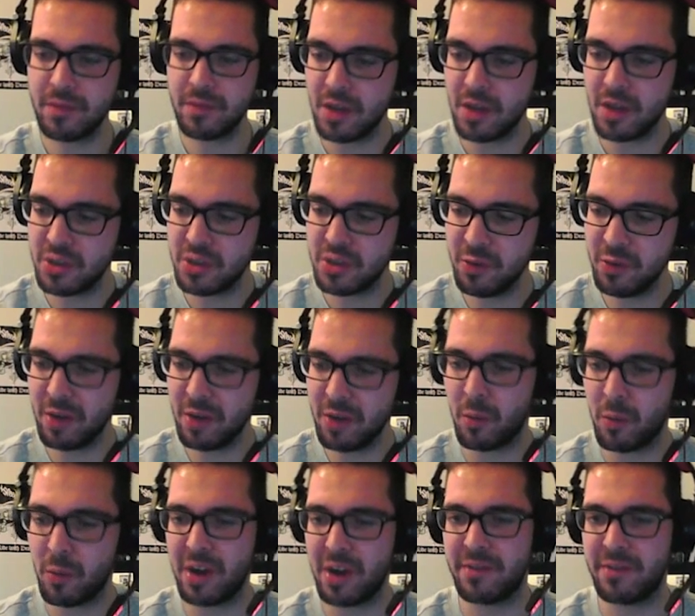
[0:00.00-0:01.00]
So we got
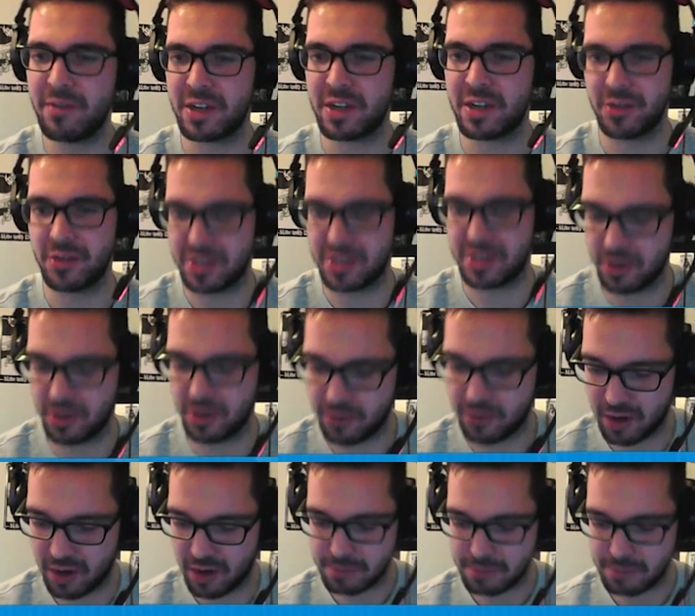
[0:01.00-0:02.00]
one victory so
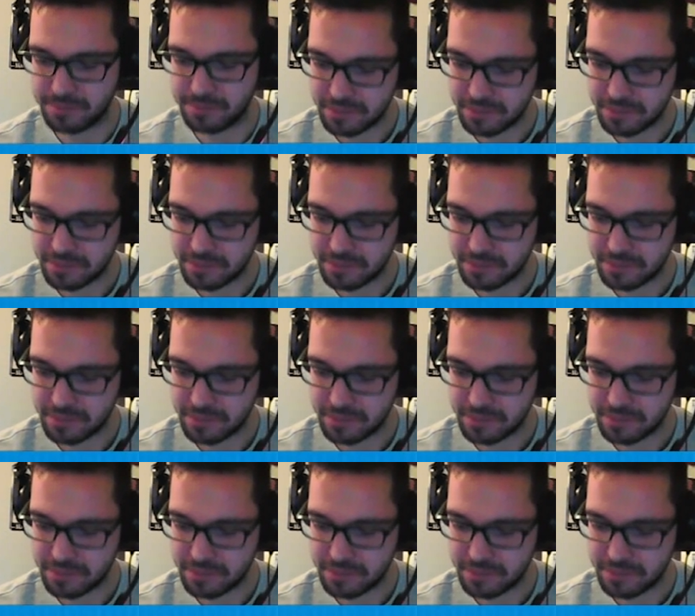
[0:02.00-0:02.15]
far.